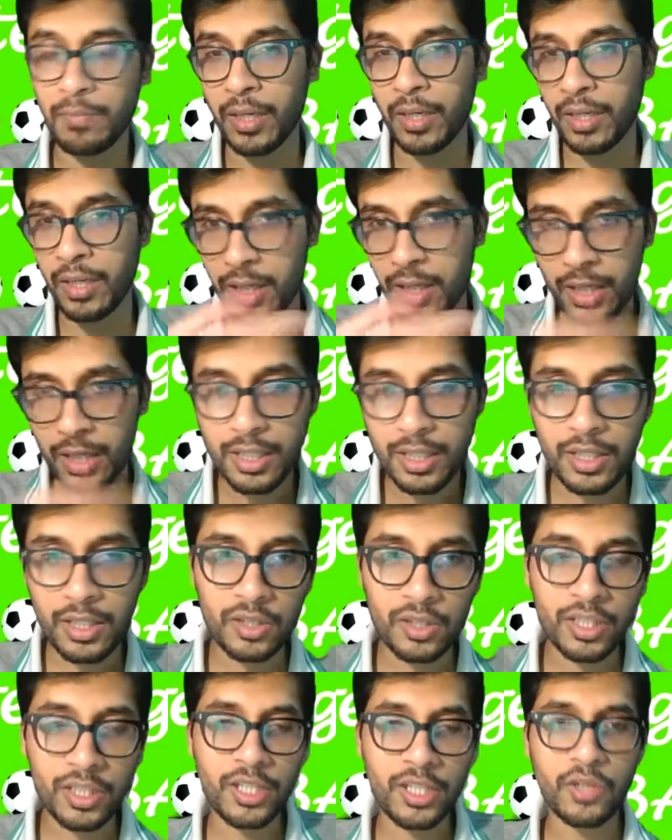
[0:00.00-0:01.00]
But
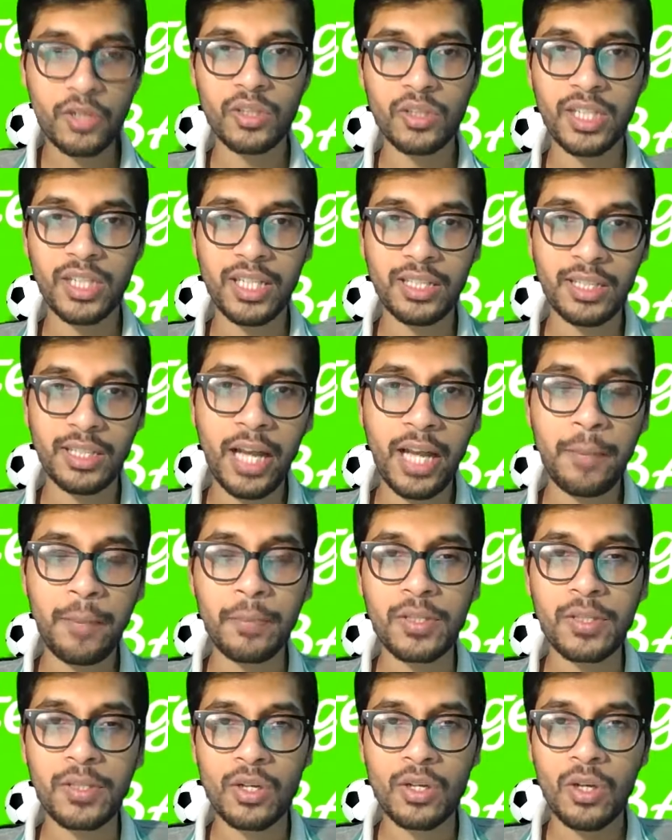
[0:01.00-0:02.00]
there you go, that didn't
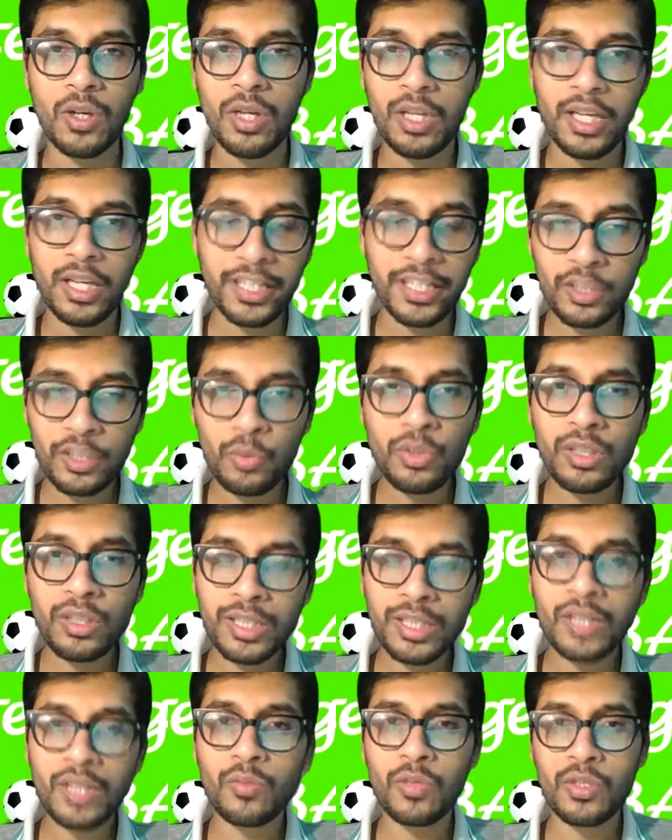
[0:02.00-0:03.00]
happen. So at 2-0
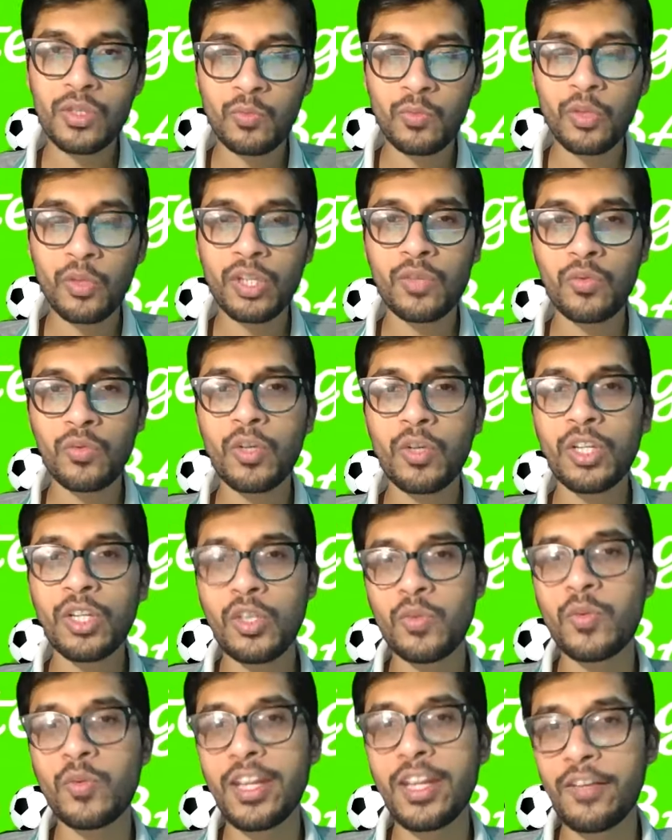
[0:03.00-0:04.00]
down, what are
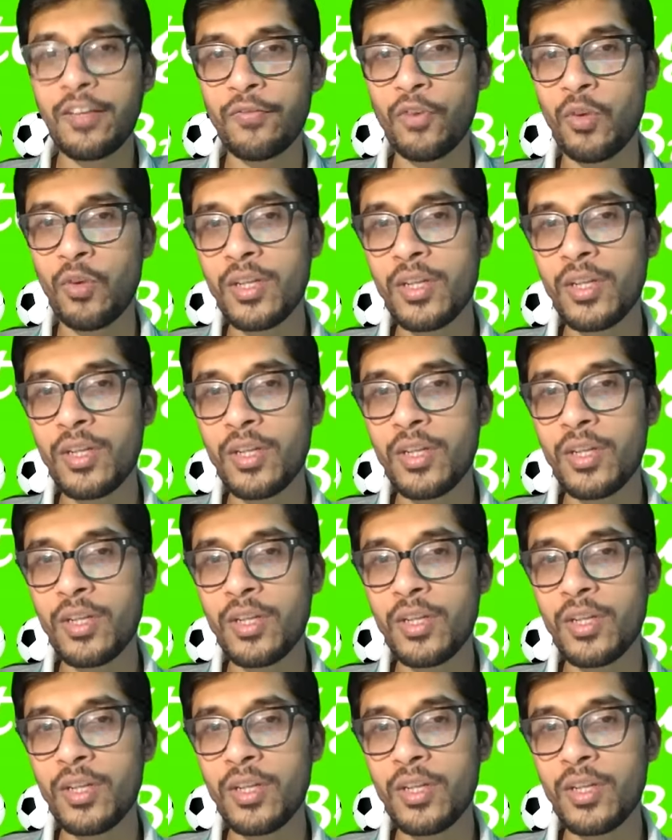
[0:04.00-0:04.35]
you waiting for?